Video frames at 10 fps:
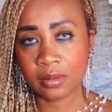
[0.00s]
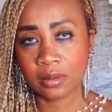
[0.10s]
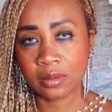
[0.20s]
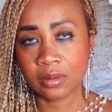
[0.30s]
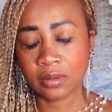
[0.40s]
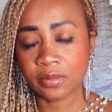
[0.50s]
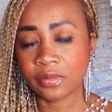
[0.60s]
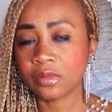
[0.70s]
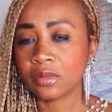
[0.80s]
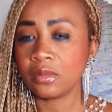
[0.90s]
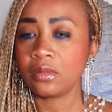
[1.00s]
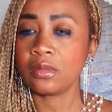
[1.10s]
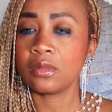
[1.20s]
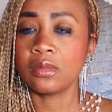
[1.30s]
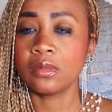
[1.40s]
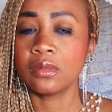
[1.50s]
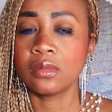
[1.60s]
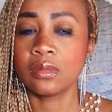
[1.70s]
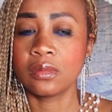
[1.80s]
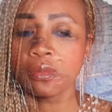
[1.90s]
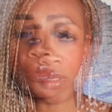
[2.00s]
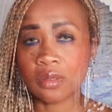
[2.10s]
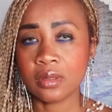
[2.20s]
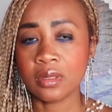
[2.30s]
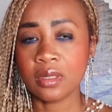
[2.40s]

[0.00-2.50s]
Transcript: [no speech]